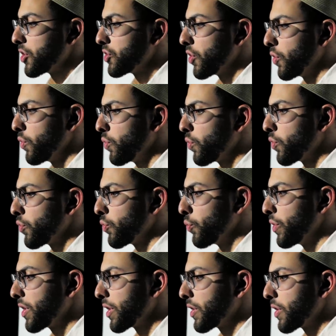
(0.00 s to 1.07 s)
So
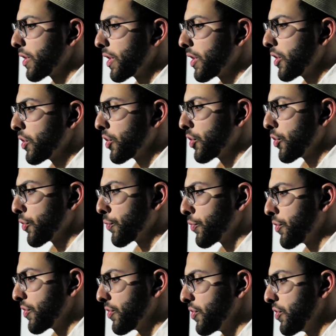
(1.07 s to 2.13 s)
we can, you
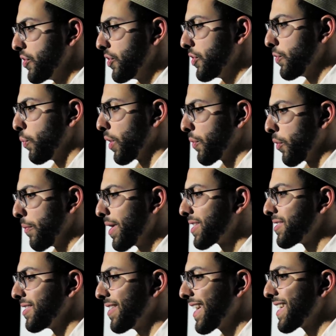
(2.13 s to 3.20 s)
know, what, what
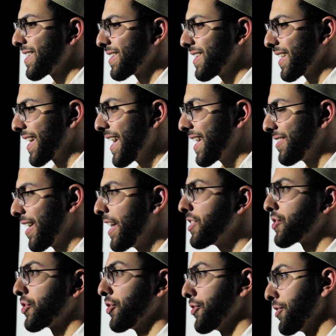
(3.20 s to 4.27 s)
makes the, ta- the cake
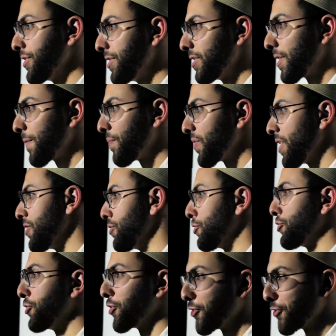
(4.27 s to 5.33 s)
taste good is the
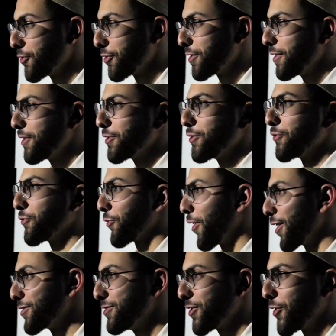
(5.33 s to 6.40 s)
sugar, the
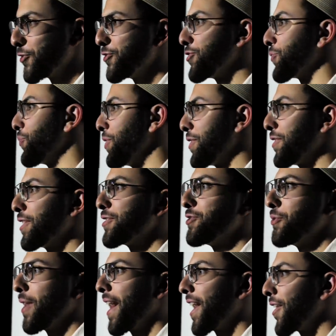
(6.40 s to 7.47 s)
frosting, all these sweet things
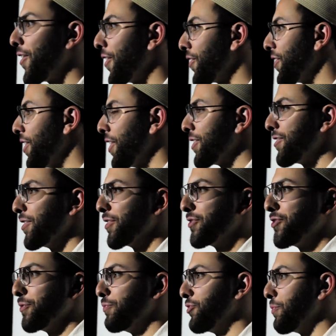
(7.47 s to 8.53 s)
you add on
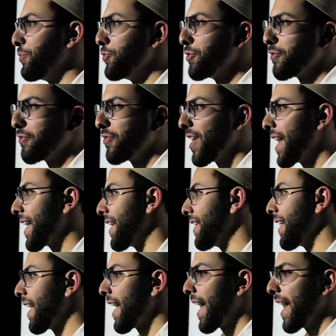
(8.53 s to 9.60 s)
to, to, to beautify
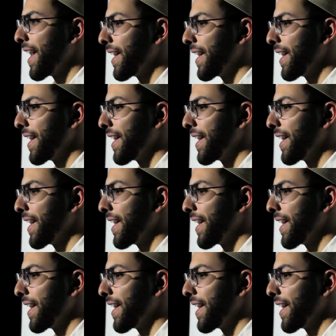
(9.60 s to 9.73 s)
and,